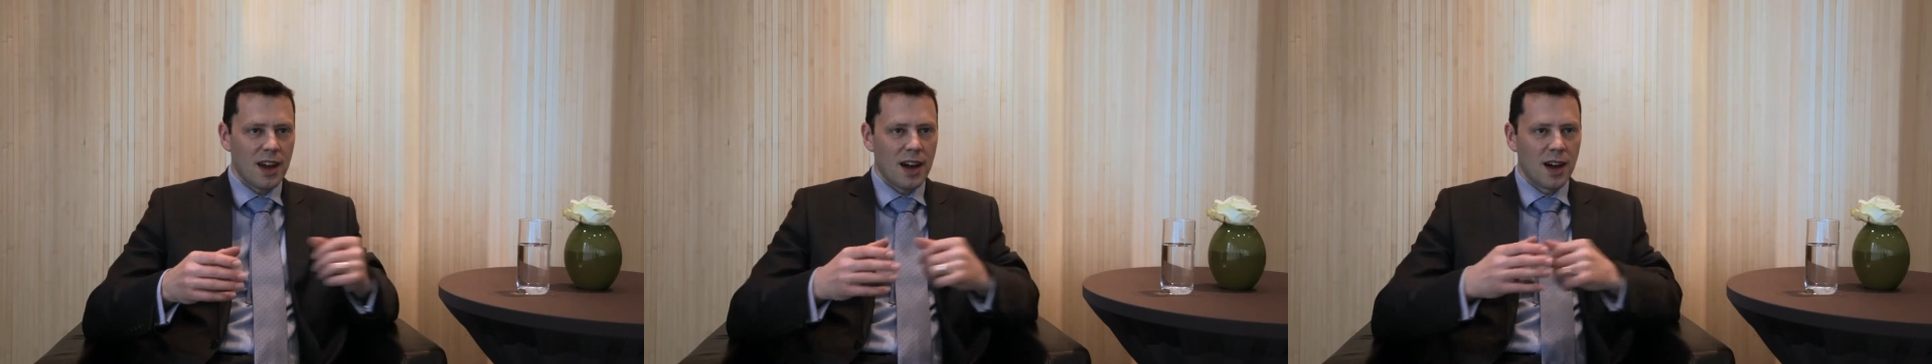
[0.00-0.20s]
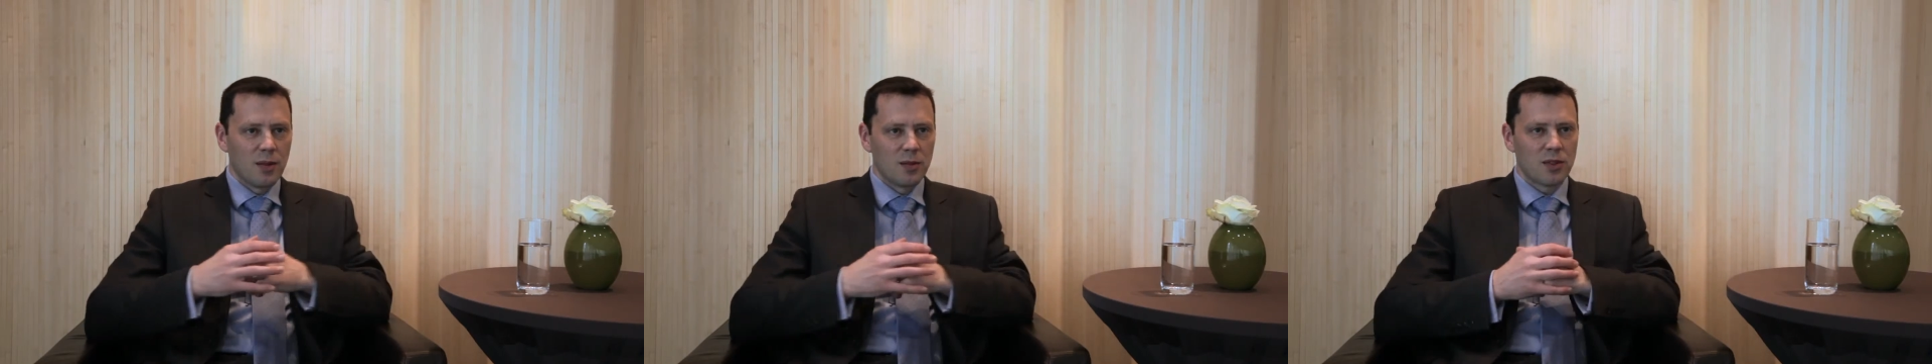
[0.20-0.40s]

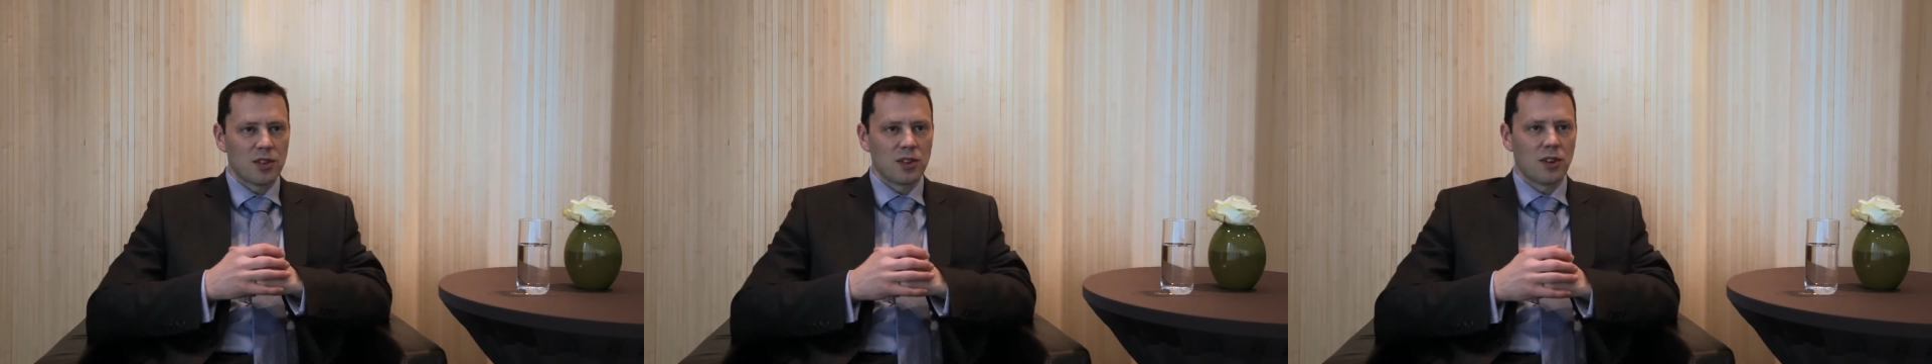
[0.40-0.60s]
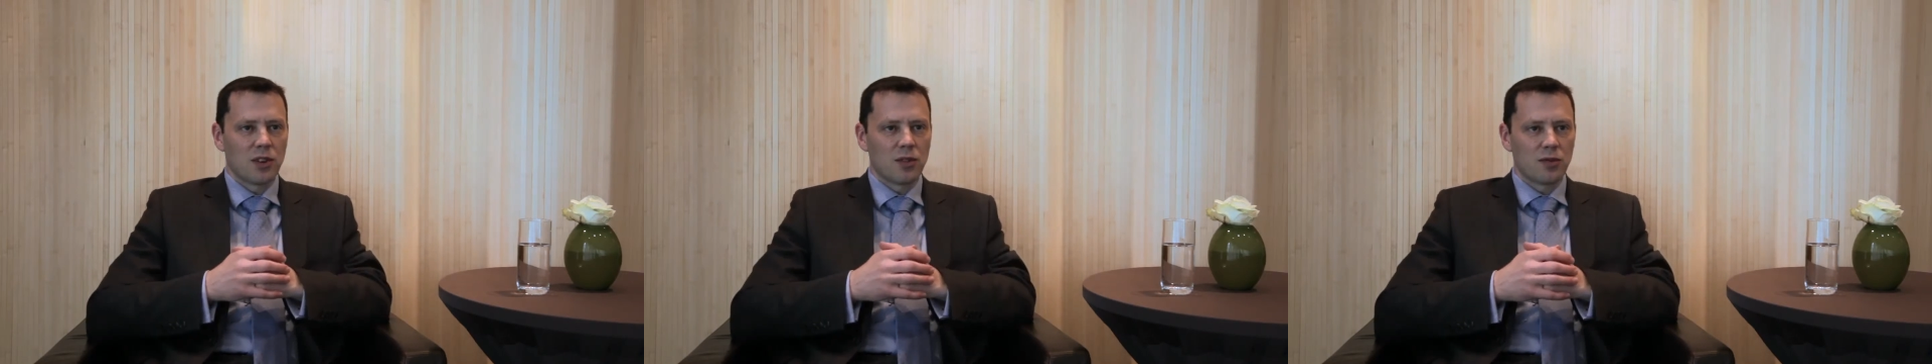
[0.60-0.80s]
So there's
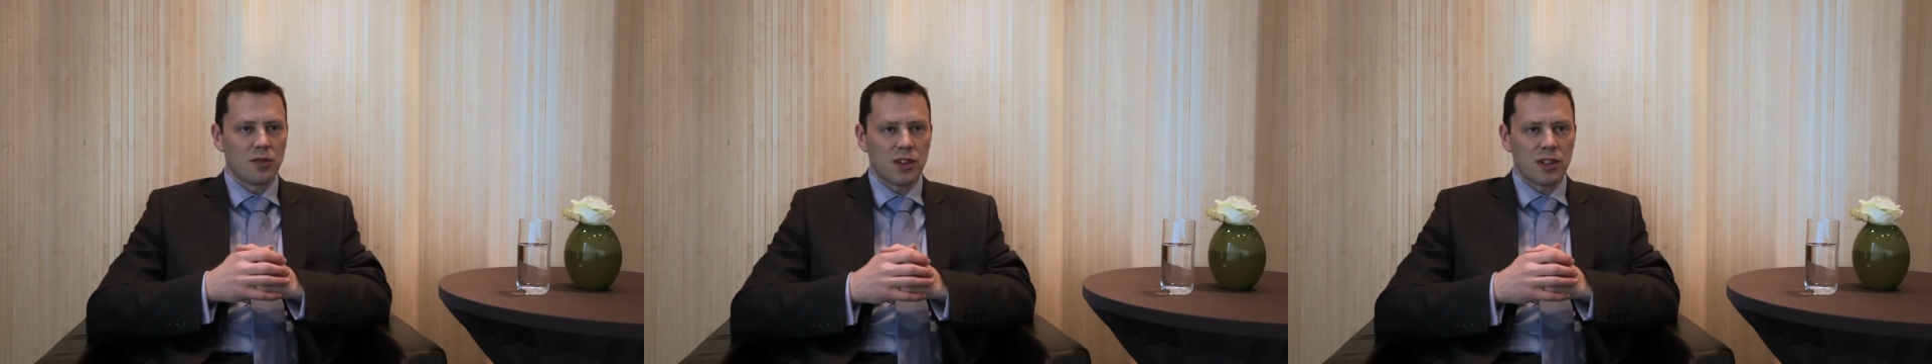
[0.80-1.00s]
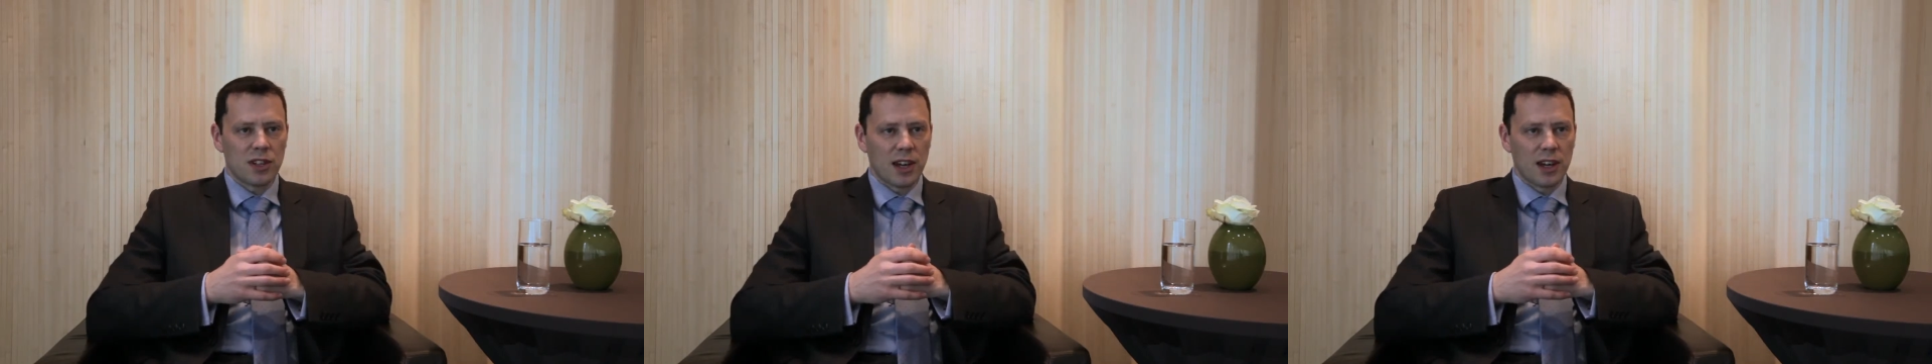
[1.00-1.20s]
a lot of
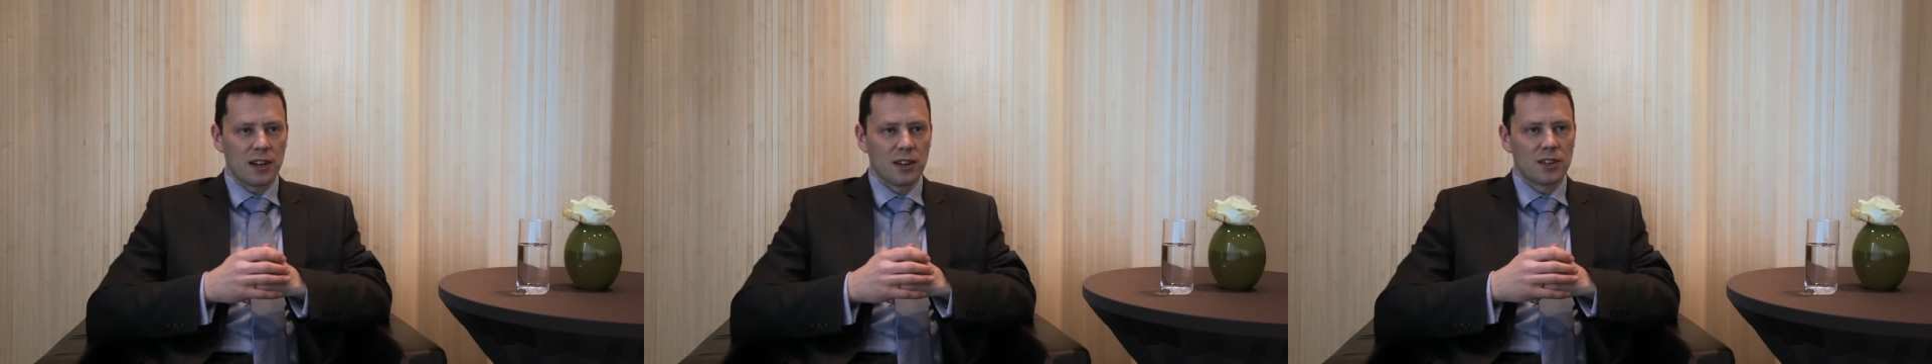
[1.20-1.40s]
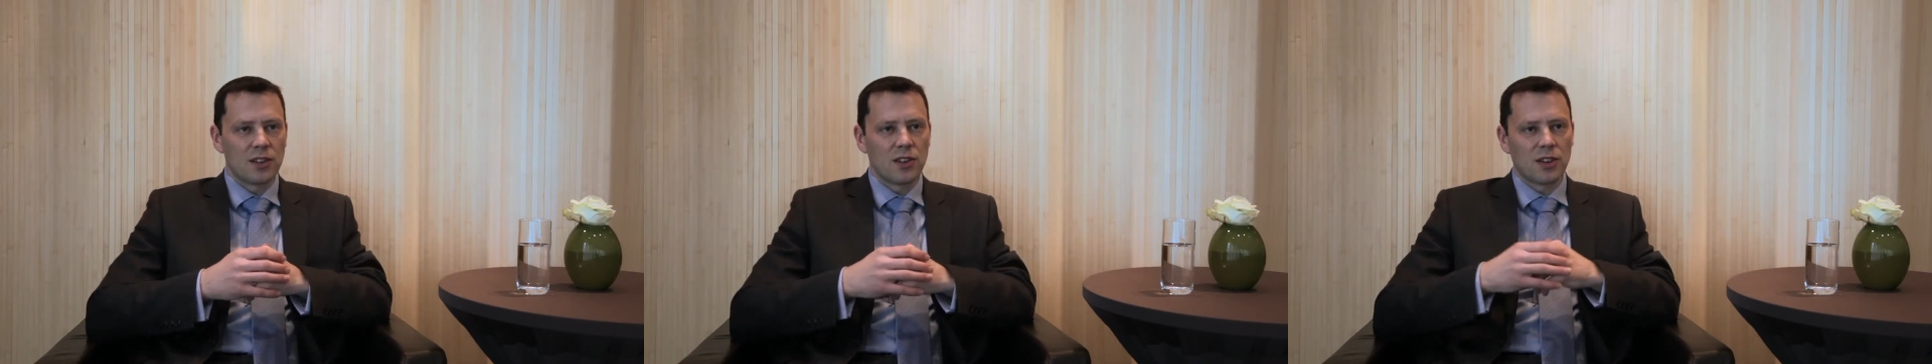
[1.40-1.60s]

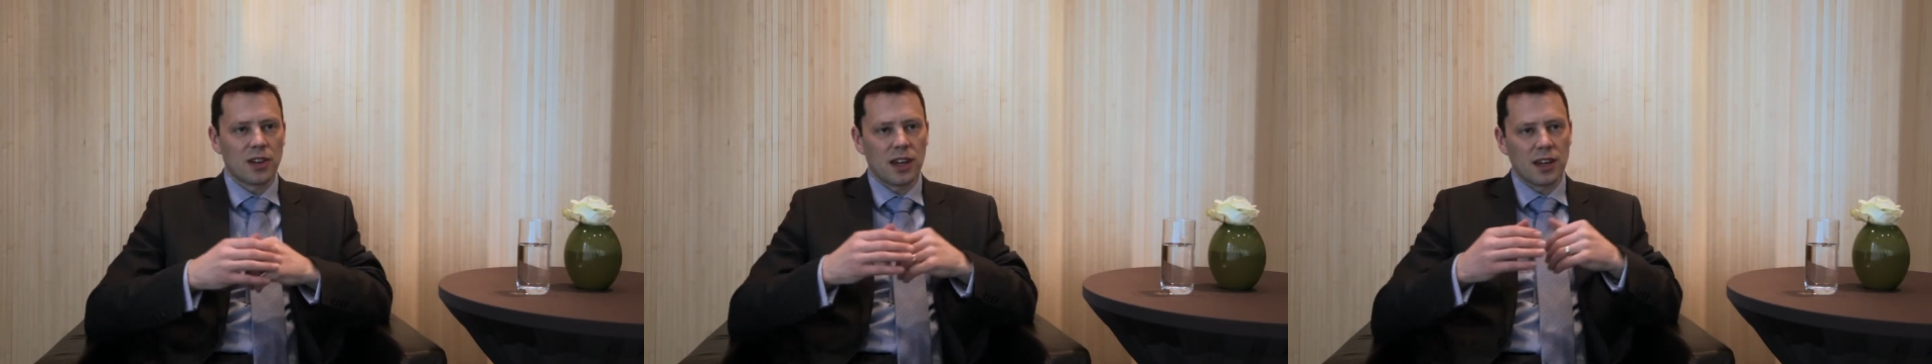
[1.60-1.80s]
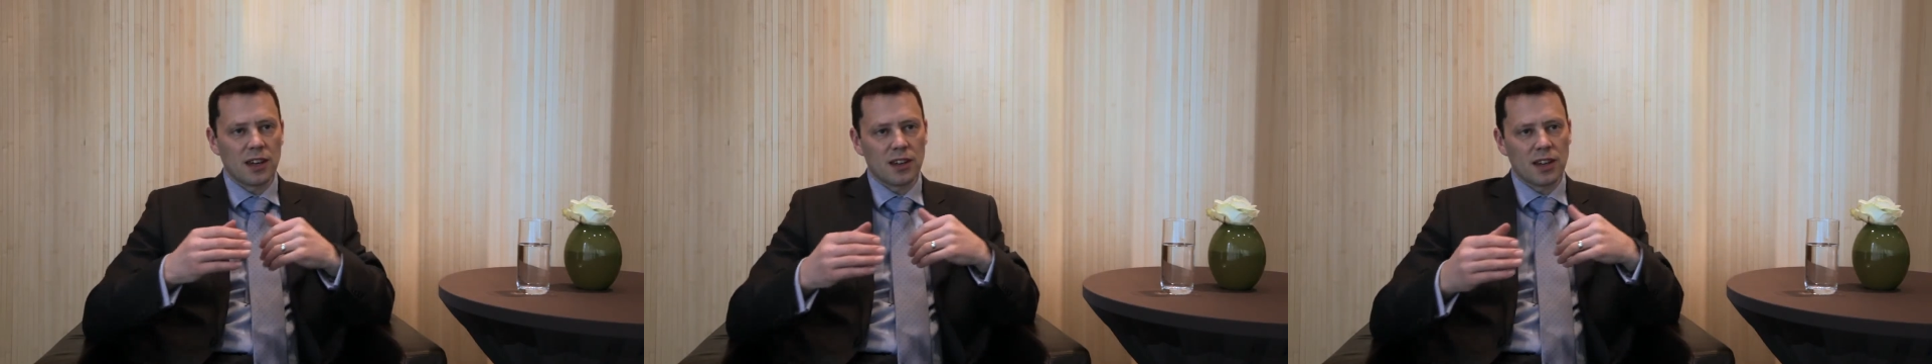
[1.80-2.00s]
retailers
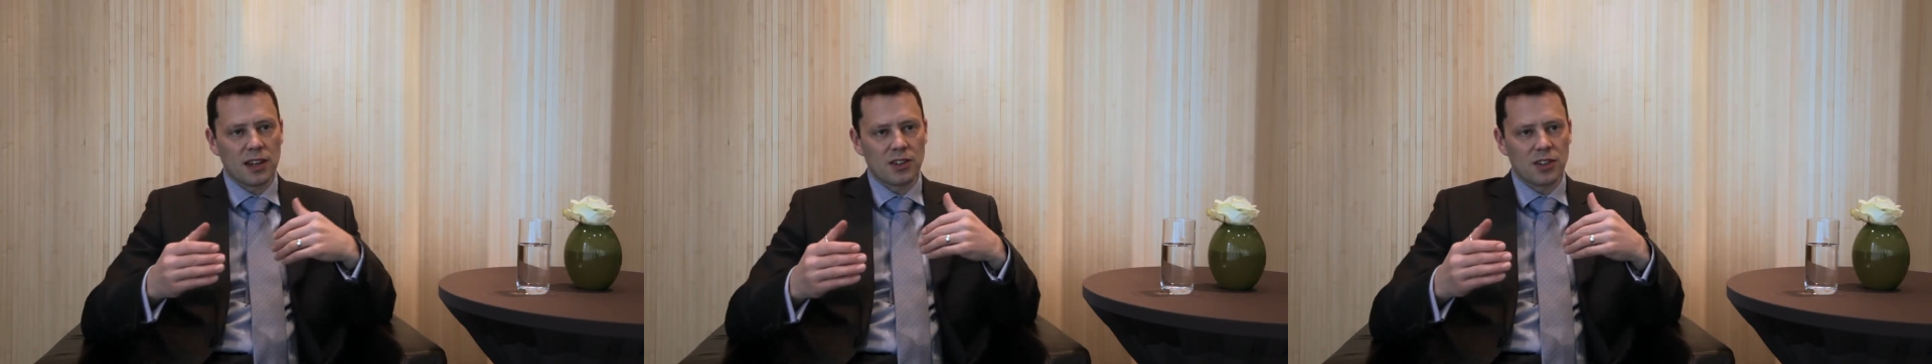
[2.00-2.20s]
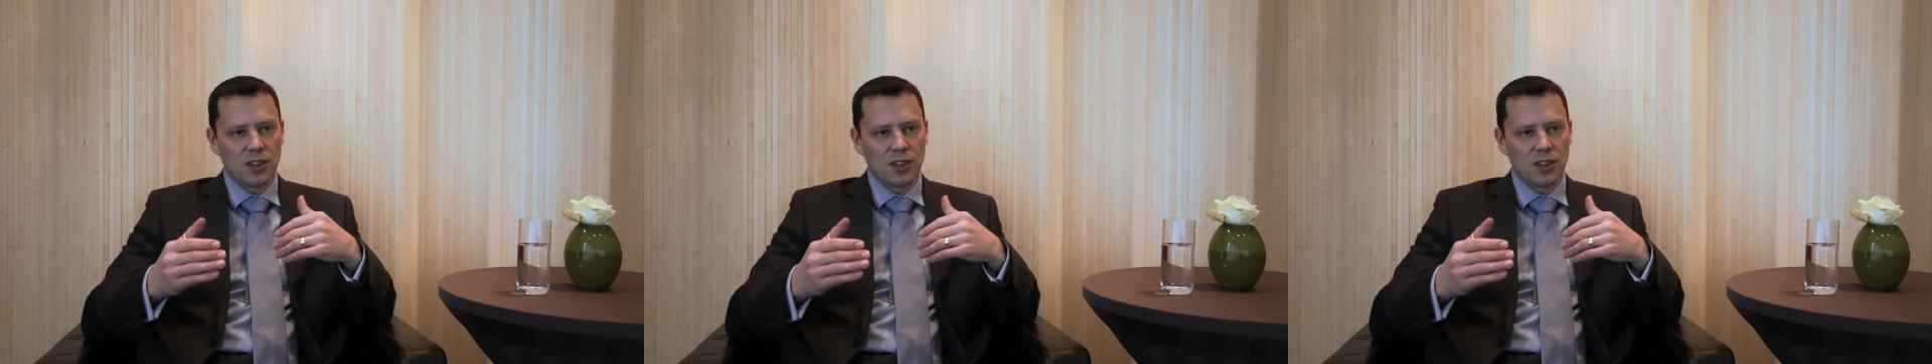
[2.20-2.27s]
looking at that